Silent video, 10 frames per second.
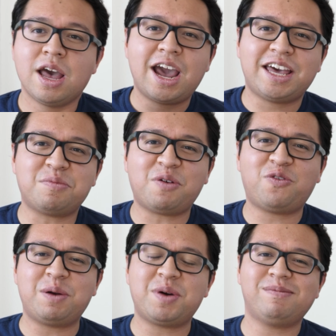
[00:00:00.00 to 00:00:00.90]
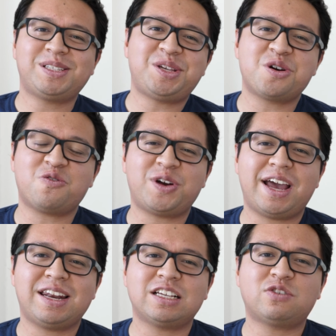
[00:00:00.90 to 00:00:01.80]
Hey there, my friend. My name is Hugo
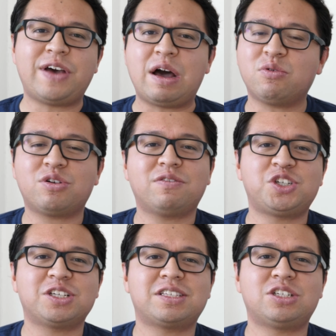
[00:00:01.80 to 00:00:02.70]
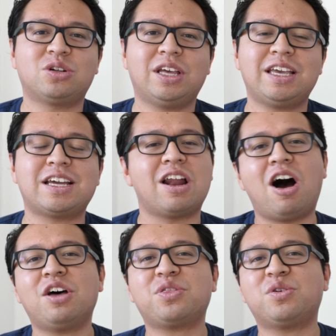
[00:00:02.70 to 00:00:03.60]
Fernandez, founder of Just Digital Inc. and
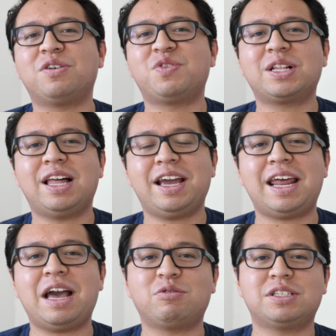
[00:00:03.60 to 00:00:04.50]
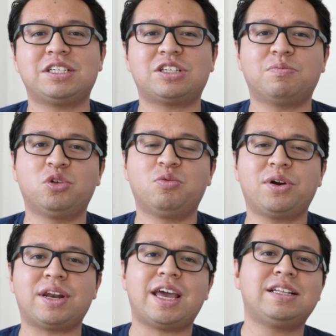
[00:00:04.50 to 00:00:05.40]
author of the Client Acquisition
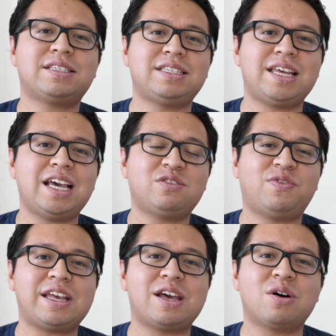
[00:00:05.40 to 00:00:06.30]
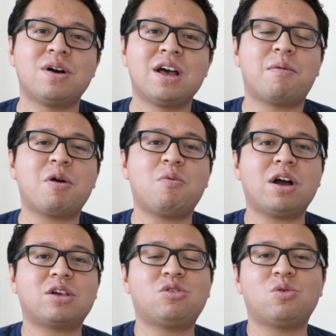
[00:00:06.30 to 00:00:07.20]
Blueprint. And in today's video, I'm going to
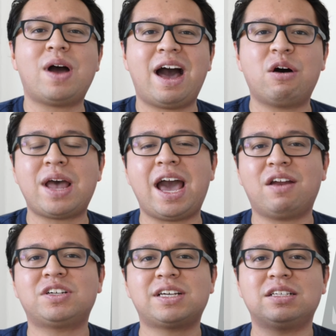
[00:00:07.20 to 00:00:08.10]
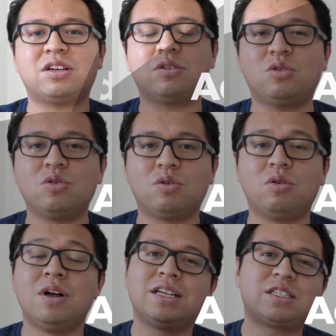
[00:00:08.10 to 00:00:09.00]
walk you through how to advertise on
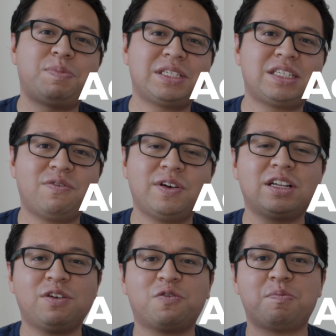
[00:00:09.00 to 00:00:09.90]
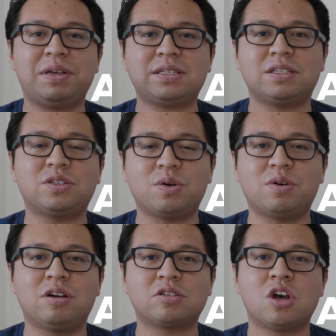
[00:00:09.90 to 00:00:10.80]
Google specifically for business
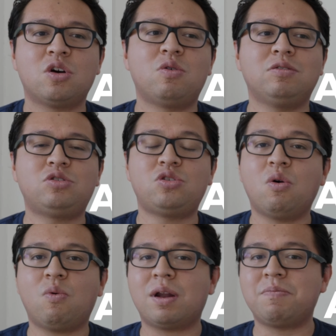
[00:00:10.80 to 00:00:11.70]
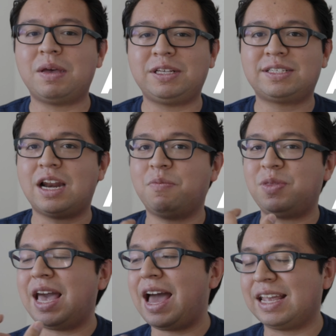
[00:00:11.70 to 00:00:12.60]
owners who don't want to maybe set up
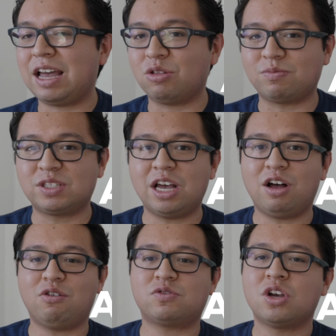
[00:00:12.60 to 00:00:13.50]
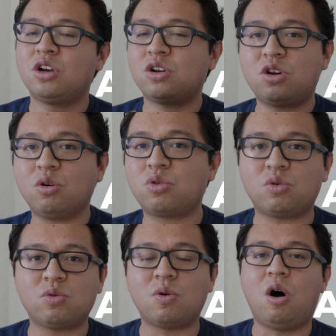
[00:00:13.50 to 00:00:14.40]
the ad account themselves, go
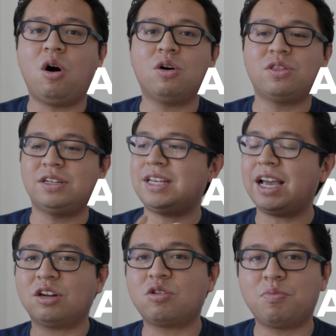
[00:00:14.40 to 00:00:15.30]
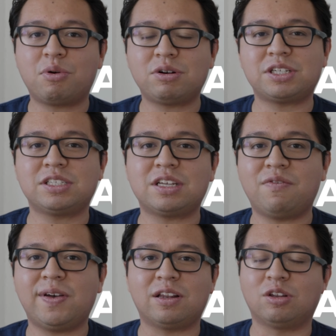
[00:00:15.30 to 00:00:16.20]
through all the technical portions
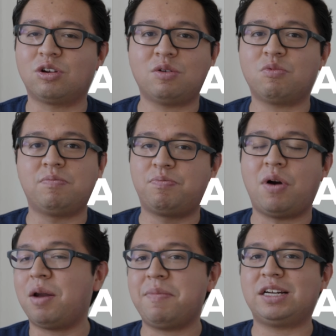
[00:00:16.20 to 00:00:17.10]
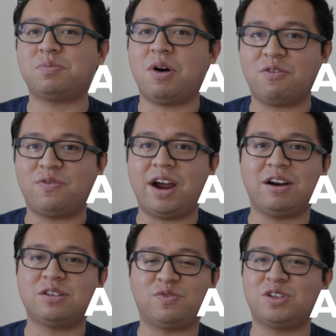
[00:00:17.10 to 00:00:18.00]
of it, learn what broad match
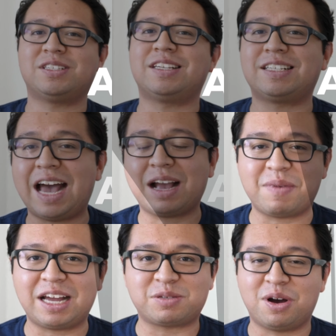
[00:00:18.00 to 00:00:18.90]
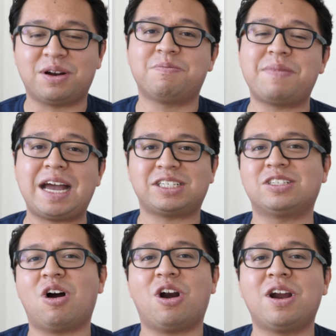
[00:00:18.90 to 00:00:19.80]
modifiers versus exact match
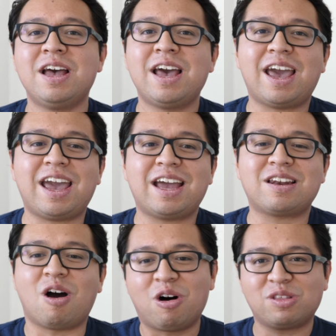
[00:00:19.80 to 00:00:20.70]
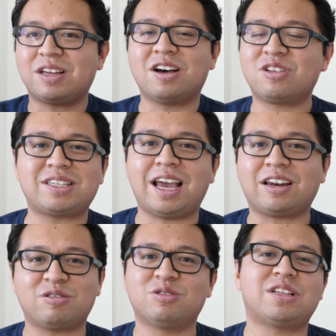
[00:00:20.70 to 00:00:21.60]
matches are, and all the other
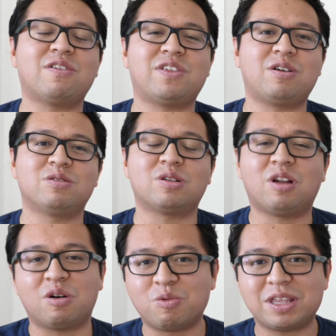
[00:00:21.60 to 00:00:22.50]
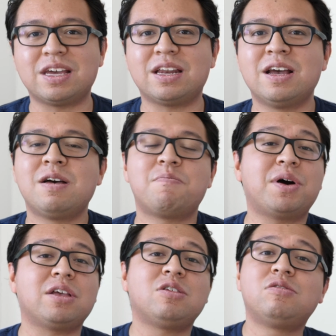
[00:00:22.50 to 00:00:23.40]
technical stuff that goes along with it.
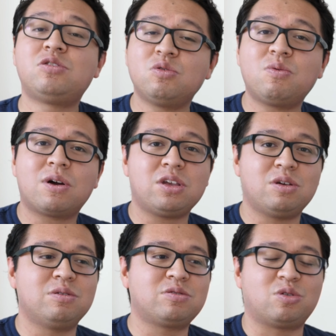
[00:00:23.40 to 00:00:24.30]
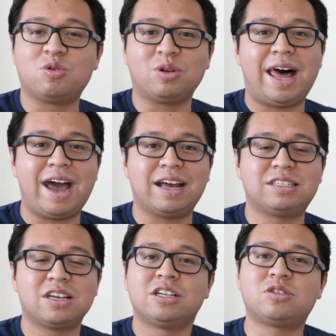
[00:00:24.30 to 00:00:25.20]
But you do want to use Google
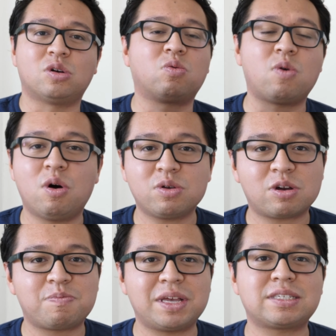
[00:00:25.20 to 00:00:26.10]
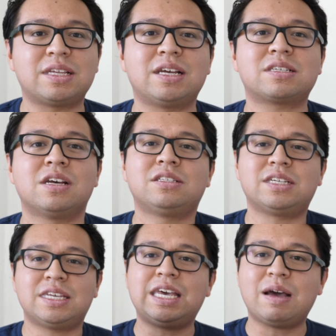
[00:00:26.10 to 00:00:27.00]
Ads to grow your business,
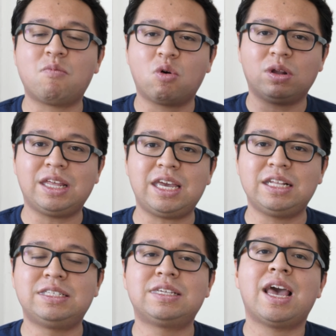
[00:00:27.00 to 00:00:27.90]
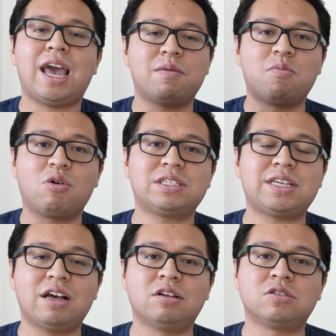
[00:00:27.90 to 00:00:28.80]
to get more leads and more
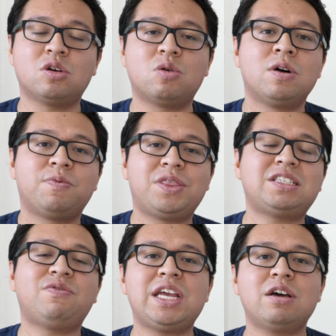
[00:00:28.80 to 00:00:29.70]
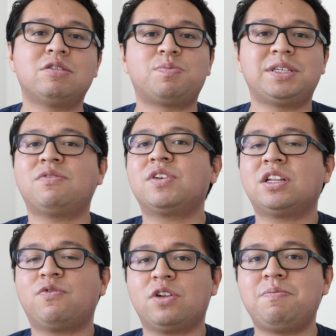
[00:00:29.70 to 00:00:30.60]
sales. So this video is specifically
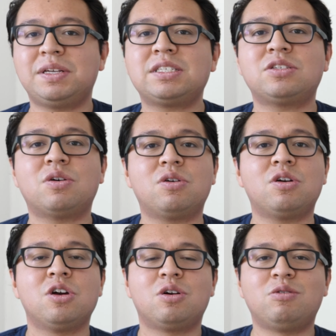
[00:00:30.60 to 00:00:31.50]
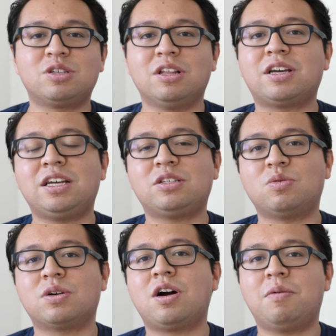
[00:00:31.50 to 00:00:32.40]
for the business owner who's looking
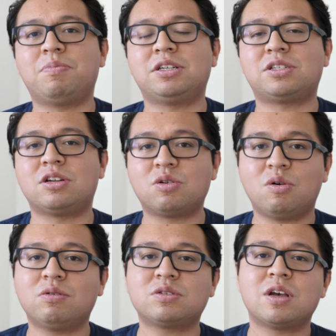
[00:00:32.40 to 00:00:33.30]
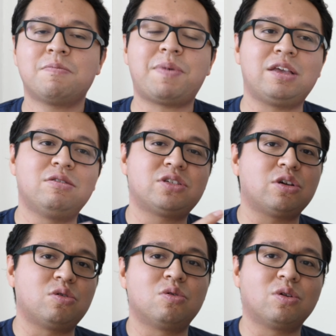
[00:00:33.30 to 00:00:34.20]
to accomplish their goals by
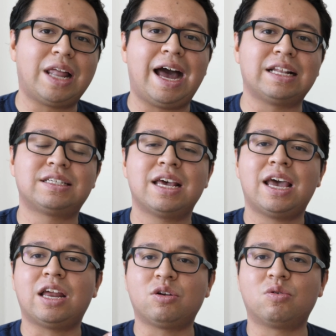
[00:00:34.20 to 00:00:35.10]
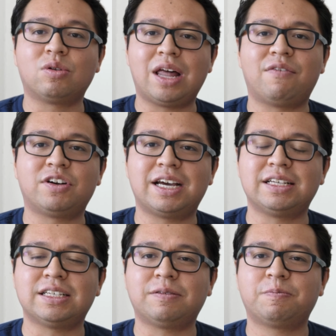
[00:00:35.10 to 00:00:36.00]
using Google Ads and Google
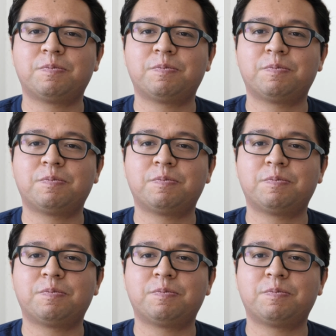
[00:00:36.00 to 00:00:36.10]
advertising.